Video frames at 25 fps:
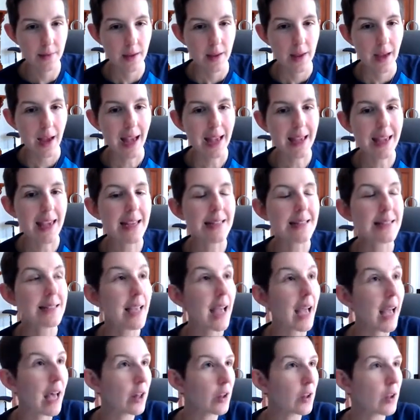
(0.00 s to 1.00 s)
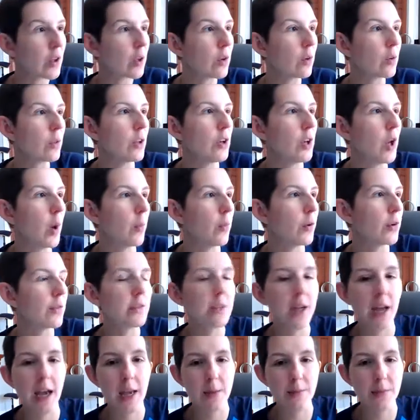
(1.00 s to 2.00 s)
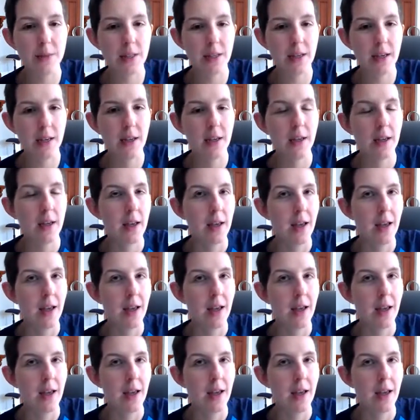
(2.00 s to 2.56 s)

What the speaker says: I can't tell you the number of times that